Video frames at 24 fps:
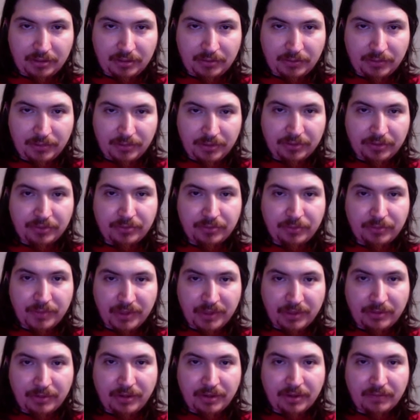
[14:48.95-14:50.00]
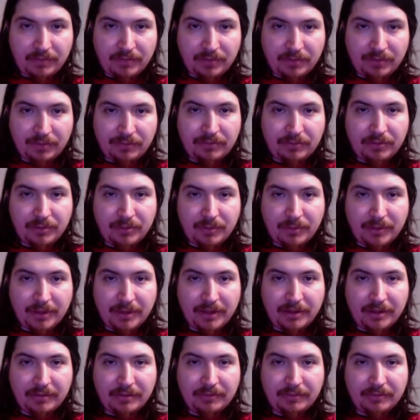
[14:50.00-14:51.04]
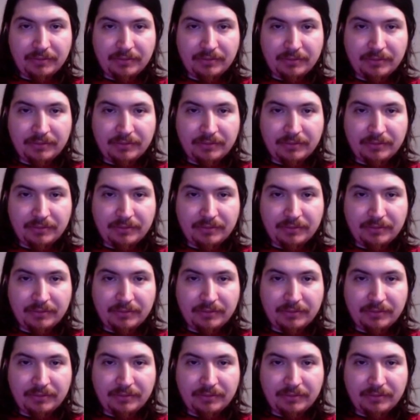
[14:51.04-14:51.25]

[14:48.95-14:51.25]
we can be grateful for what we have,